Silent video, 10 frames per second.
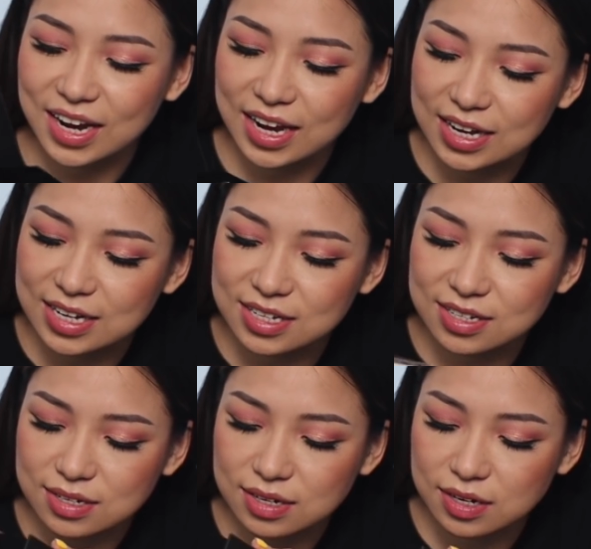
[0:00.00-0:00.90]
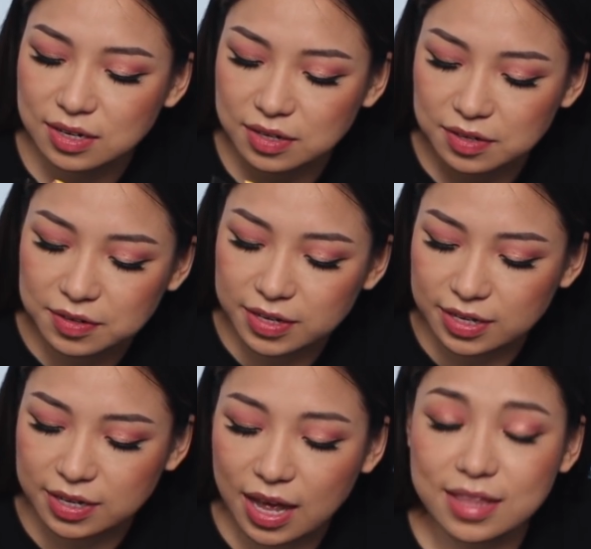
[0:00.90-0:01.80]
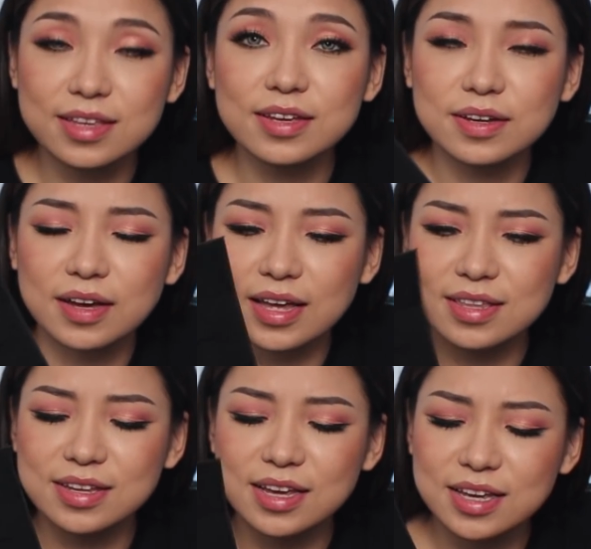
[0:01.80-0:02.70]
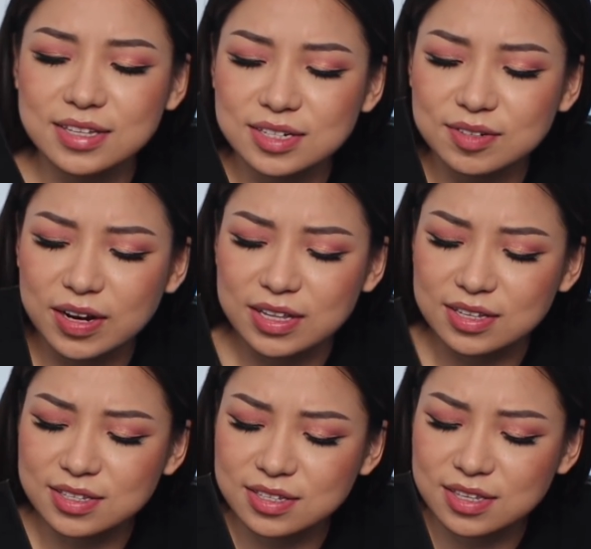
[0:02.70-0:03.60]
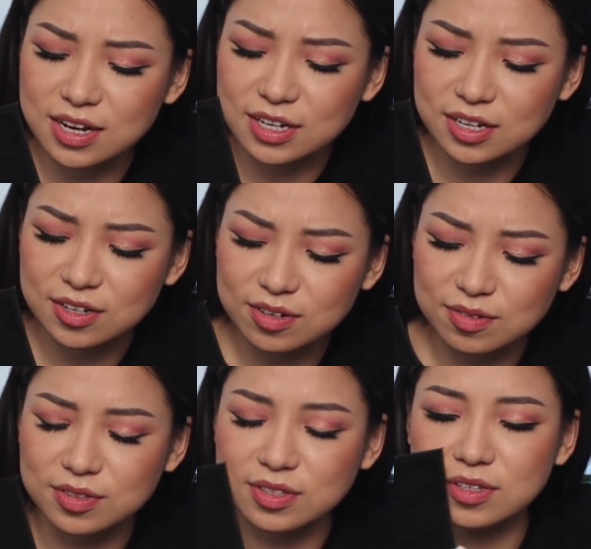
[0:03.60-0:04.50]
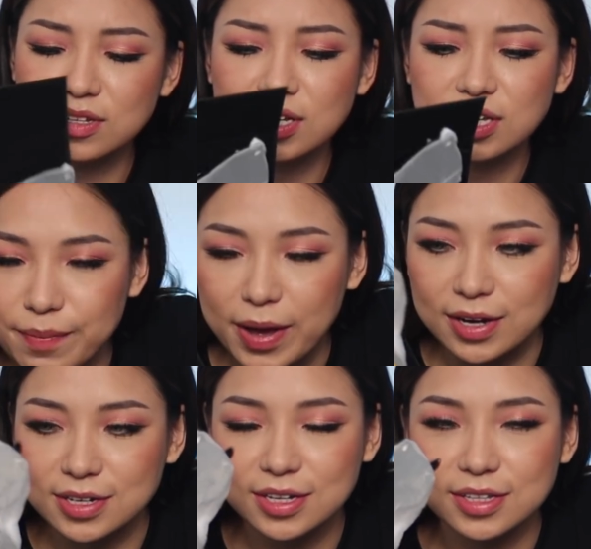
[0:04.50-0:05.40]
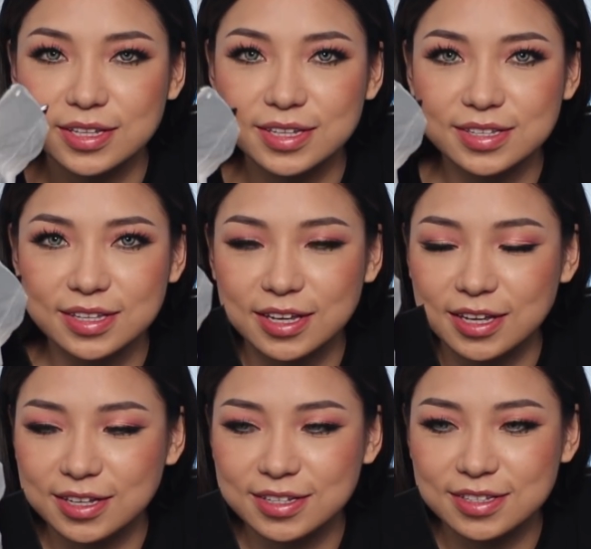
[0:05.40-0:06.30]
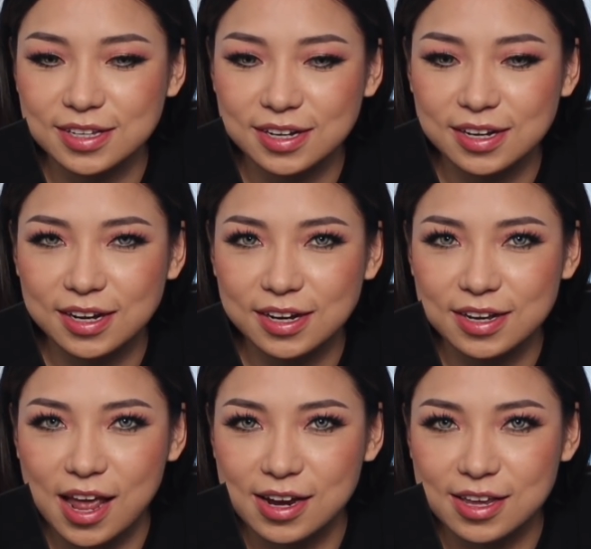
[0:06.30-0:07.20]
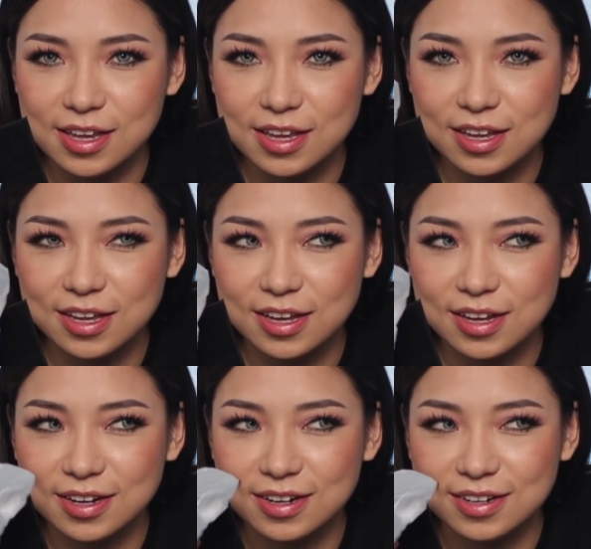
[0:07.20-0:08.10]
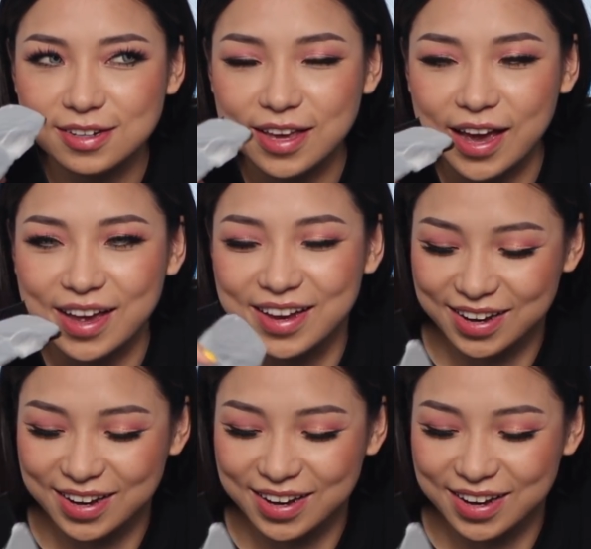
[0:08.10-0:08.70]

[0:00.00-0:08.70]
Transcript: And okay, I think I guessed it right. This is Sunny. No, my bad. This is Nani. Yeah.